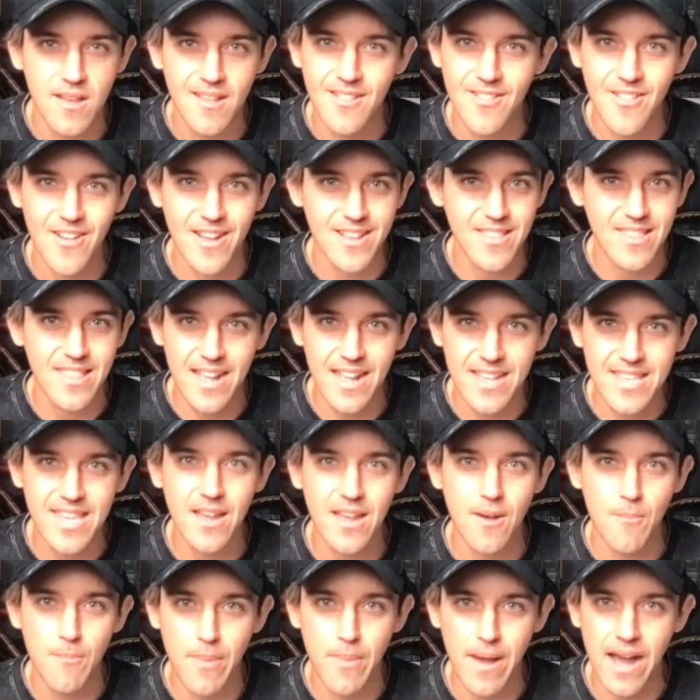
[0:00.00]
Like that's
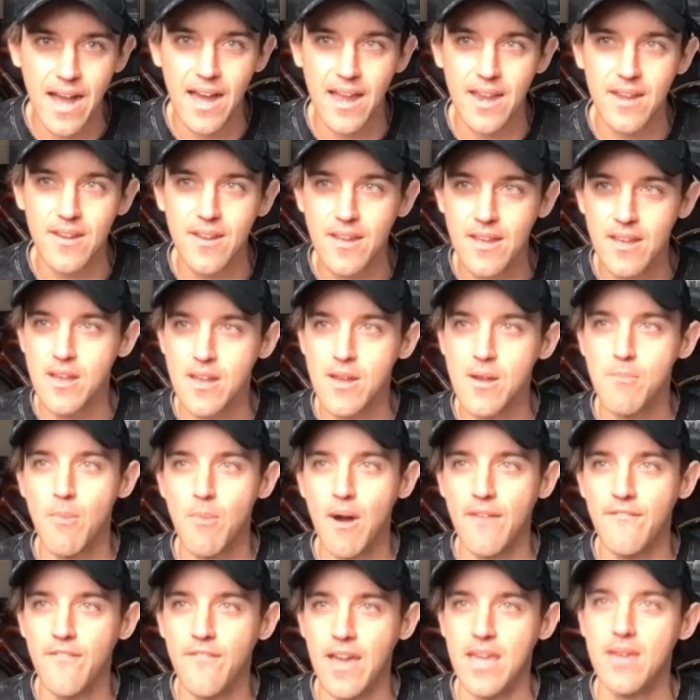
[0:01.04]
how bad
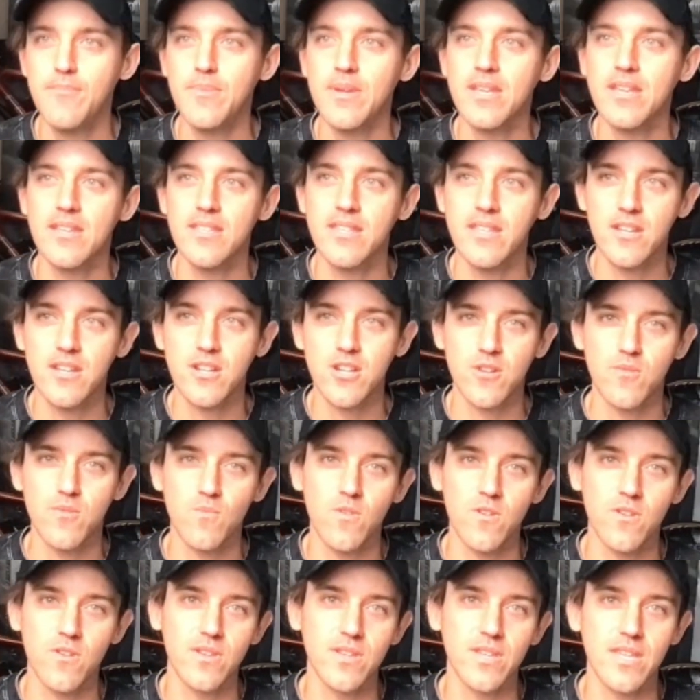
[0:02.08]
my vaping addiction
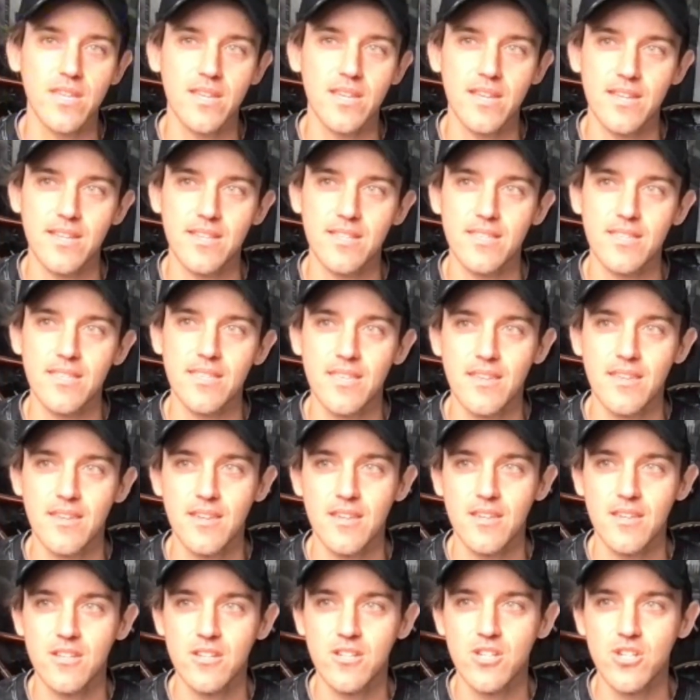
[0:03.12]
was. And
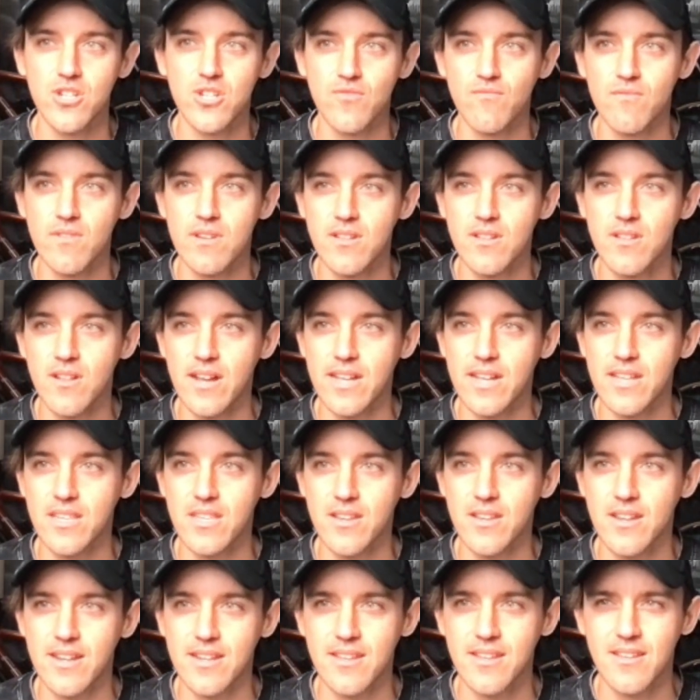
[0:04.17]
you just realize
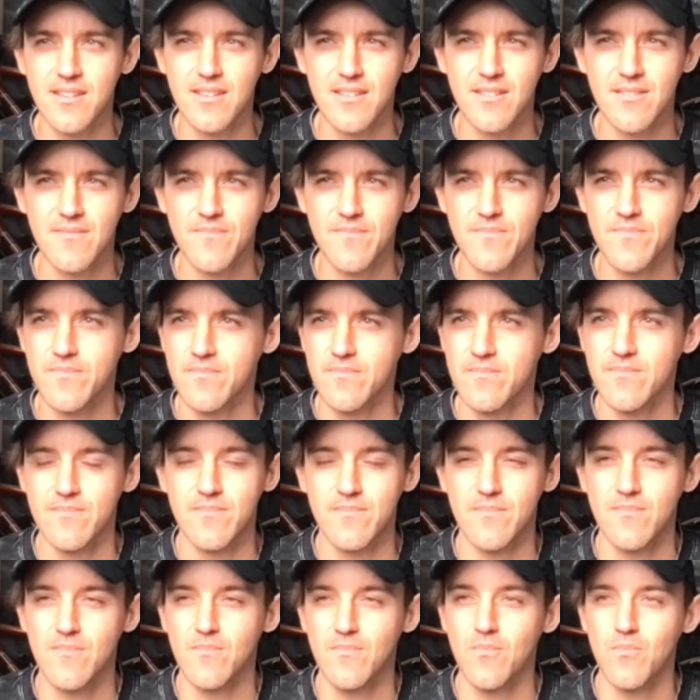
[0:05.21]
like
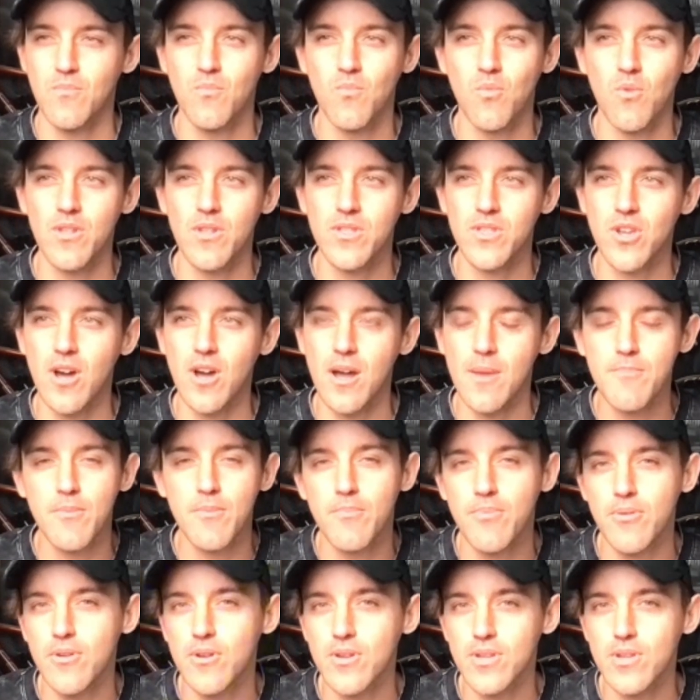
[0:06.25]
what type of
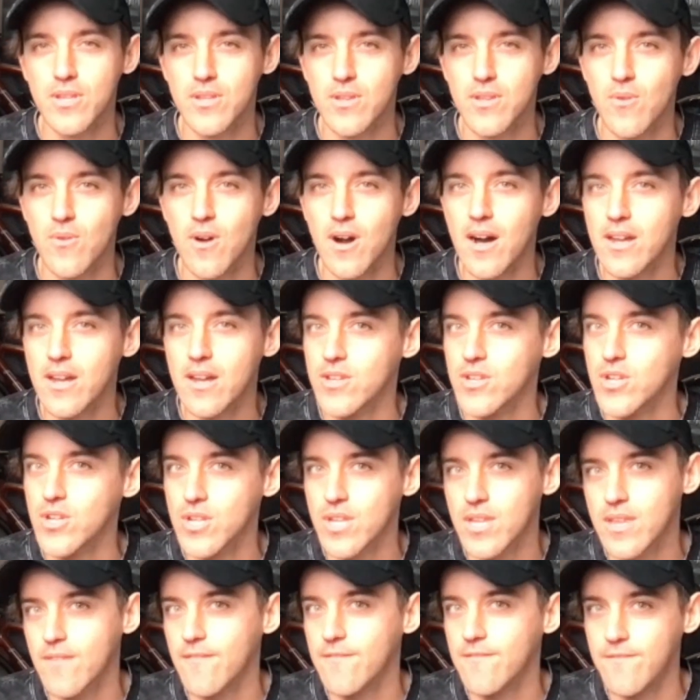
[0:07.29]
person you are. You're
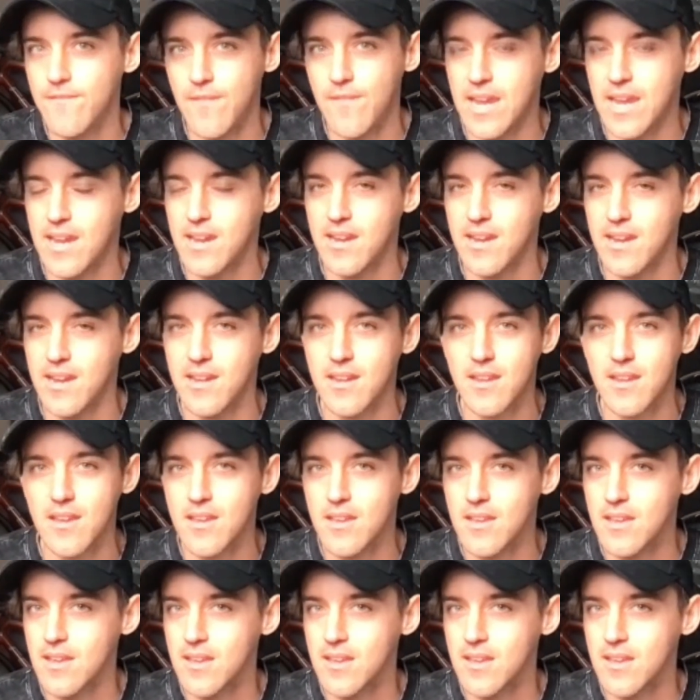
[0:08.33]
just a fiend.